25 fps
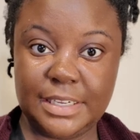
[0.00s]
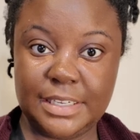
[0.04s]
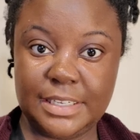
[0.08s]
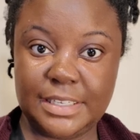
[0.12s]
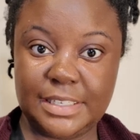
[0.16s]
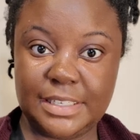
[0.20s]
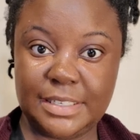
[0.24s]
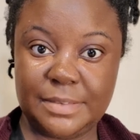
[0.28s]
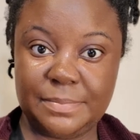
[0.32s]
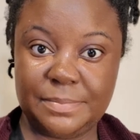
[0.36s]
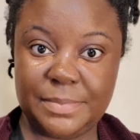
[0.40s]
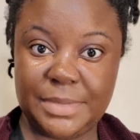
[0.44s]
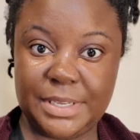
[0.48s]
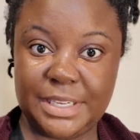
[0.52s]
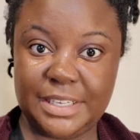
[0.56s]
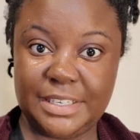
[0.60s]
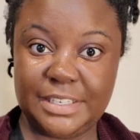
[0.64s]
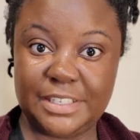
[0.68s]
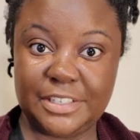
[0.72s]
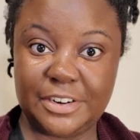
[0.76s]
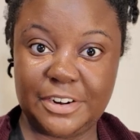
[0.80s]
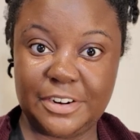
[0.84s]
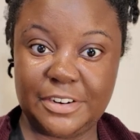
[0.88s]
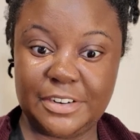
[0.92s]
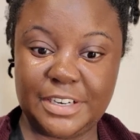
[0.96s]
It's a big
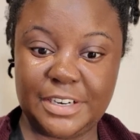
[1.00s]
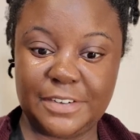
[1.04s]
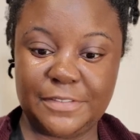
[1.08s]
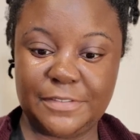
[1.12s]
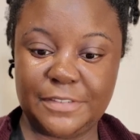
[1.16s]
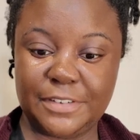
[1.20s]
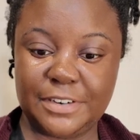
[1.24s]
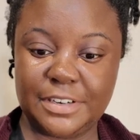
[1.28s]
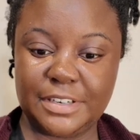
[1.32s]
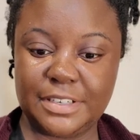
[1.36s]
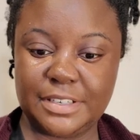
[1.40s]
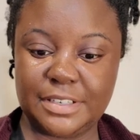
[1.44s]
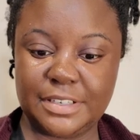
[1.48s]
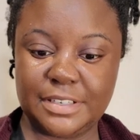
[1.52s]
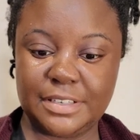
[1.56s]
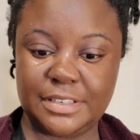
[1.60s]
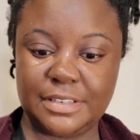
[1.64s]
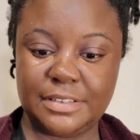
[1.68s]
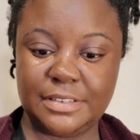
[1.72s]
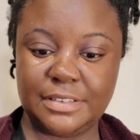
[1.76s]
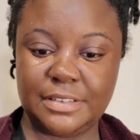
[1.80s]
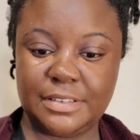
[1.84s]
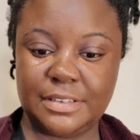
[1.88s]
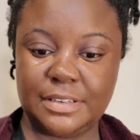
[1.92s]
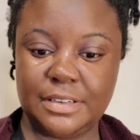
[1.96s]
stark
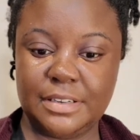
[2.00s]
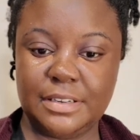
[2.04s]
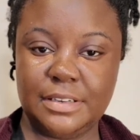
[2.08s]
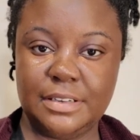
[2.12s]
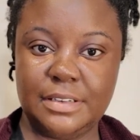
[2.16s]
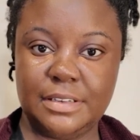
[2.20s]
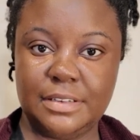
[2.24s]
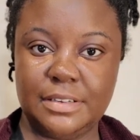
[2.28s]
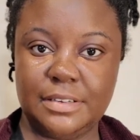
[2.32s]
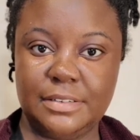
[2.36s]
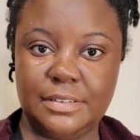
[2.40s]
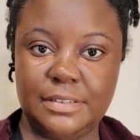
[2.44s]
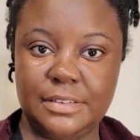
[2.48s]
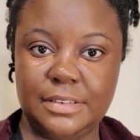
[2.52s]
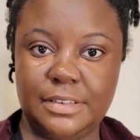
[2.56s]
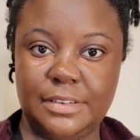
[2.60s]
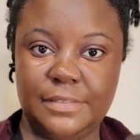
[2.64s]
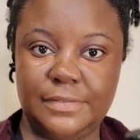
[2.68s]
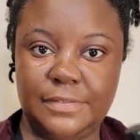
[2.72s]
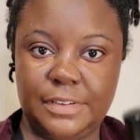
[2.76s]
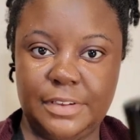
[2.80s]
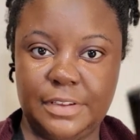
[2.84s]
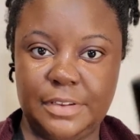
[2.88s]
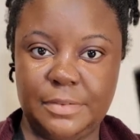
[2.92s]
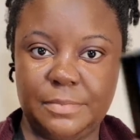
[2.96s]
difference
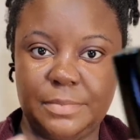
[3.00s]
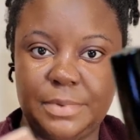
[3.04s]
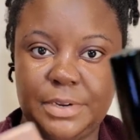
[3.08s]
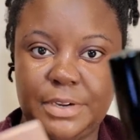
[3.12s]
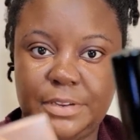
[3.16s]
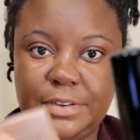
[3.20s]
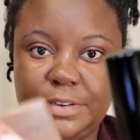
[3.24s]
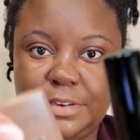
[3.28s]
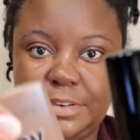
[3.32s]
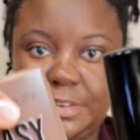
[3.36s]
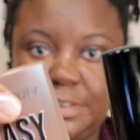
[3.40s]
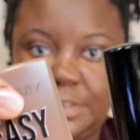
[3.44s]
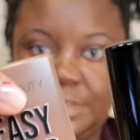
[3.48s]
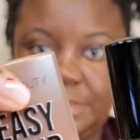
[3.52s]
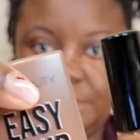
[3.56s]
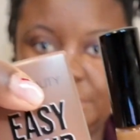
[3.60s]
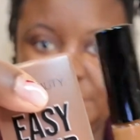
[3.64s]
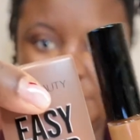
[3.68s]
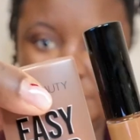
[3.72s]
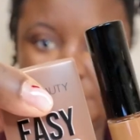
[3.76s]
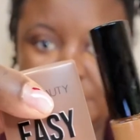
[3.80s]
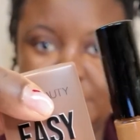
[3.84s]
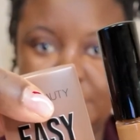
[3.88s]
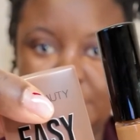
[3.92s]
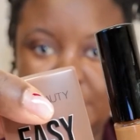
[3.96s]
if you compare the two.
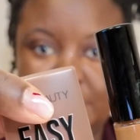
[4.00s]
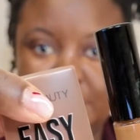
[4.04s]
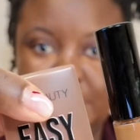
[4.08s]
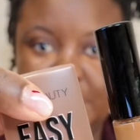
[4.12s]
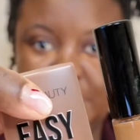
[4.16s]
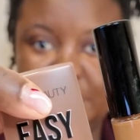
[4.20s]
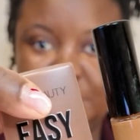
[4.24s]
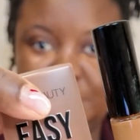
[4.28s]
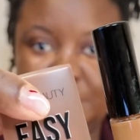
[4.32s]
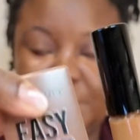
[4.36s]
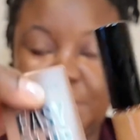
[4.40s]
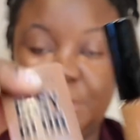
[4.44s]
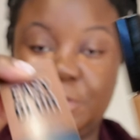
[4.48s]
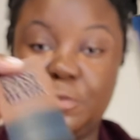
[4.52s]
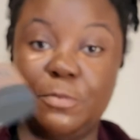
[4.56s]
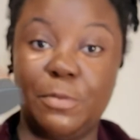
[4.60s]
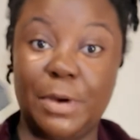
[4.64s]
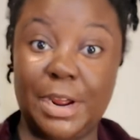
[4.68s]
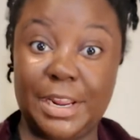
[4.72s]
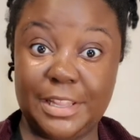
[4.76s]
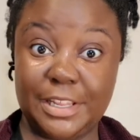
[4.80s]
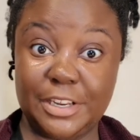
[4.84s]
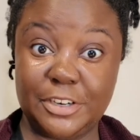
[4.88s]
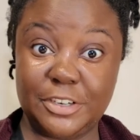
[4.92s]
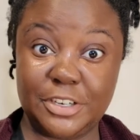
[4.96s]
That would be
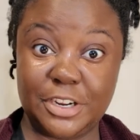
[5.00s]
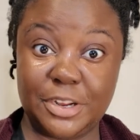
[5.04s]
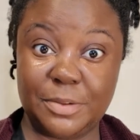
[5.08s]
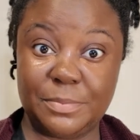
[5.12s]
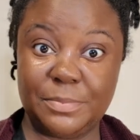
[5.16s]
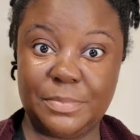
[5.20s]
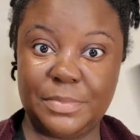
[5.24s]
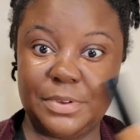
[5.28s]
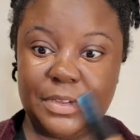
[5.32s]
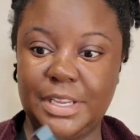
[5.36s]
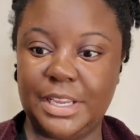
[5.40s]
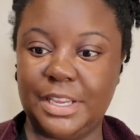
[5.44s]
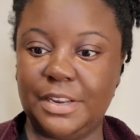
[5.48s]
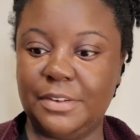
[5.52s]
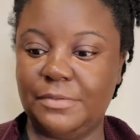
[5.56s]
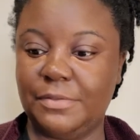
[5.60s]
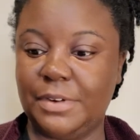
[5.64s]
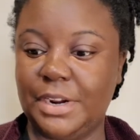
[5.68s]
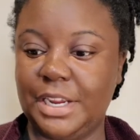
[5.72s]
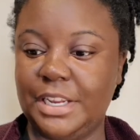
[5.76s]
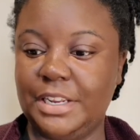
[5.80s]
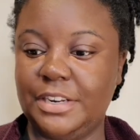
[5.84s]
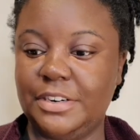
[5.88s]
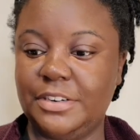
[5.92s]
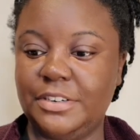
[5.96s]
quite a jump in
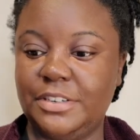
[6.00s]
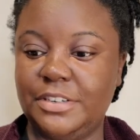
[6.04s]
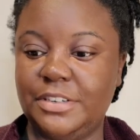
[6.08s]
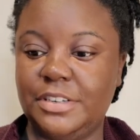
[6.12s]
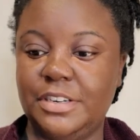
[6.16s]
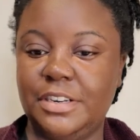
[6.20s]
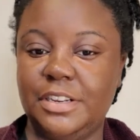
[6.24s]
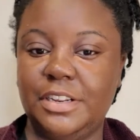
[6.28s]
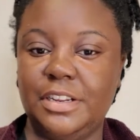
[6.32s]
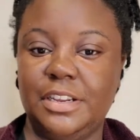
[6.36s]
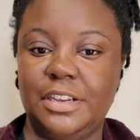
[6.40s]
range.